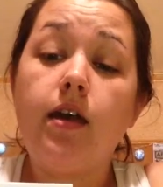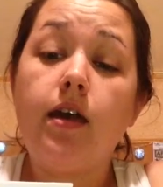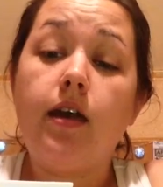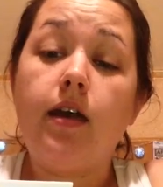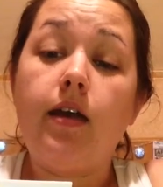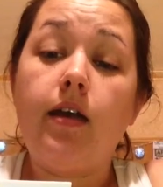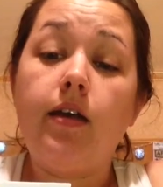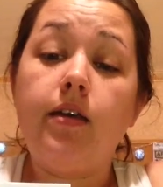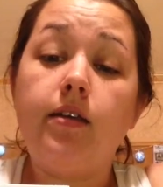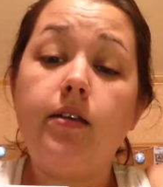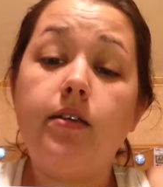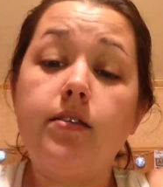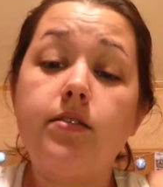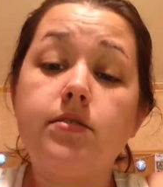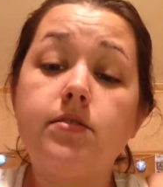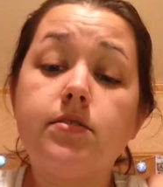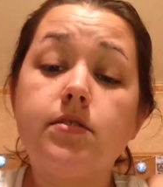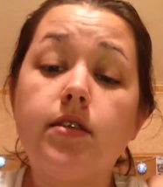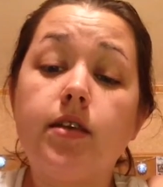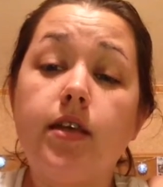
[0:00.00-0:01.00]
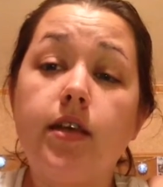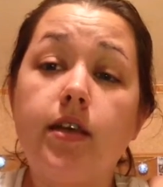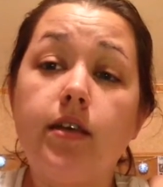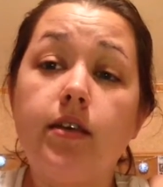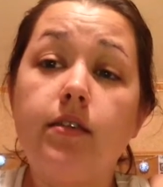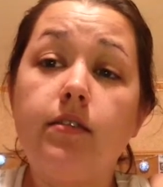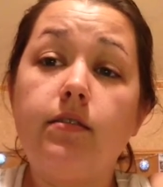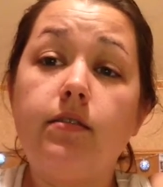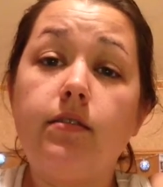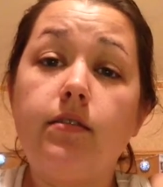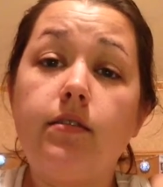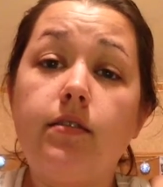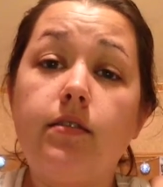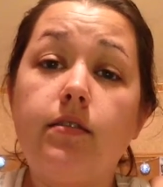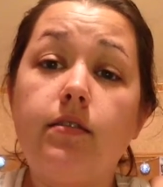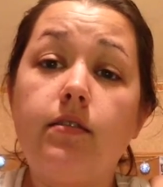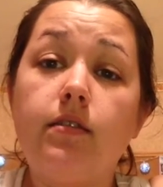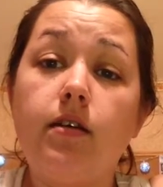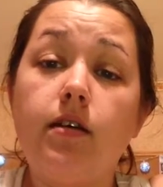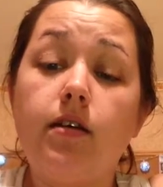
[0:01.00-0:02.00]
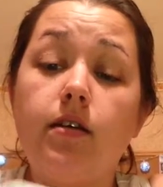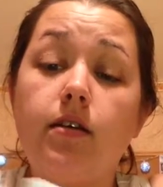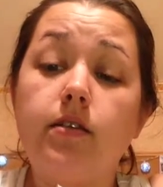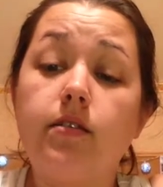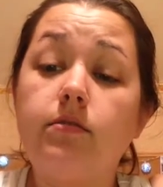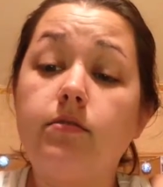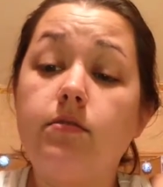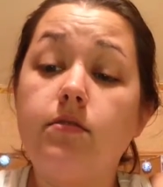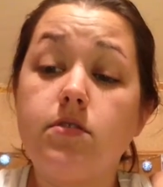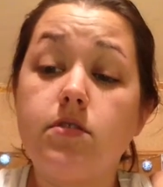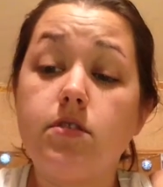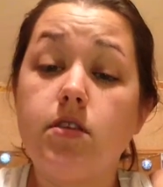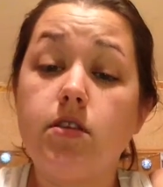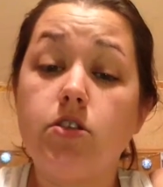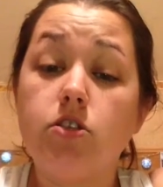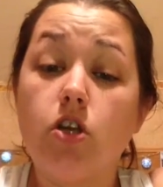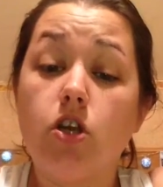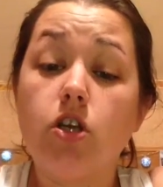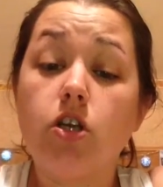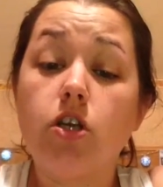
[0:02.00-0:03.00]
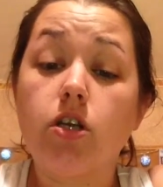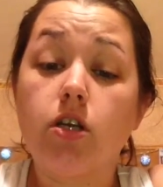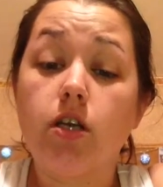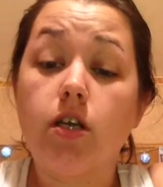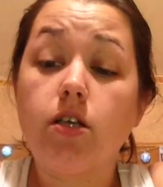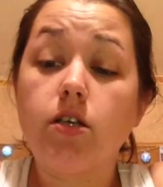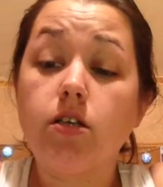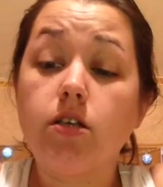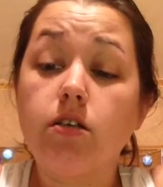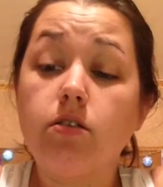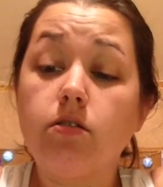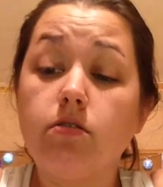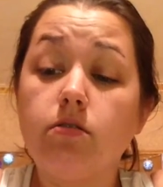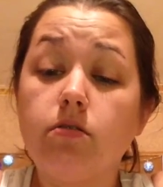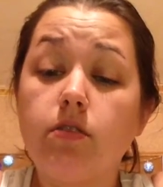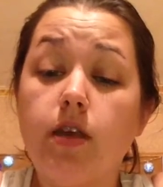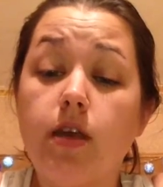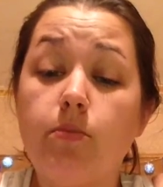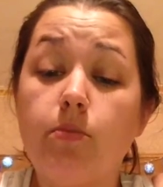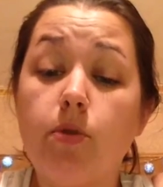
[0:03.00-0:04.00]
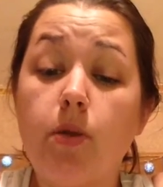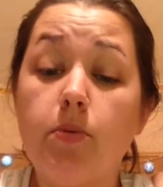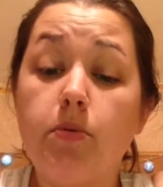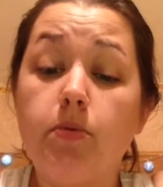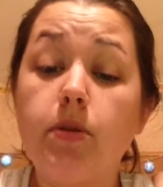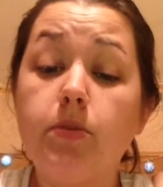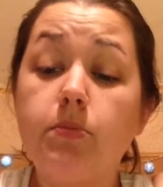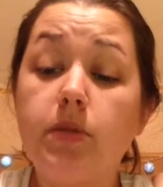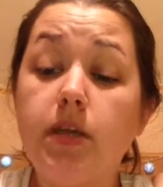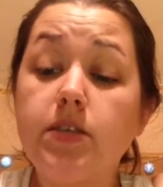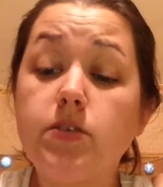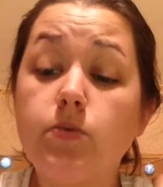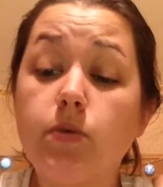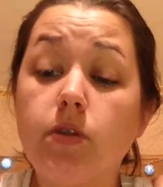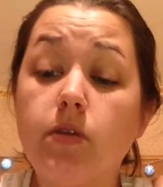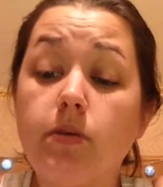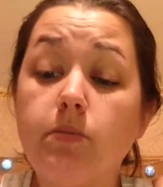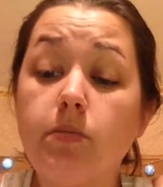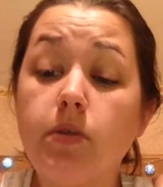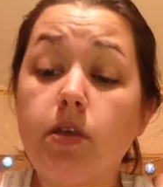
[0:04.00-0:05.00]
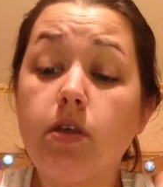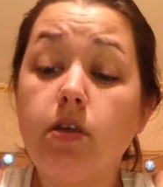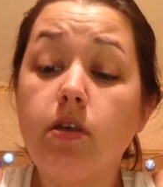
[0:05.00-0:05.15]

and get uh, the darker color and probably mix with them.